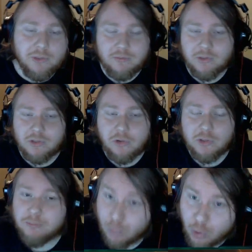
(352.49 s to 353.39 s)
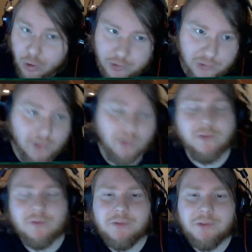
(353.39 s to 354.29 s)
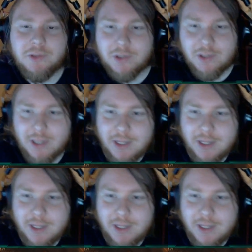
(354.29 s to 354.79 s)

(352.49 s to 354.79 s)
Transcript: of the Strong, so more control for Verore.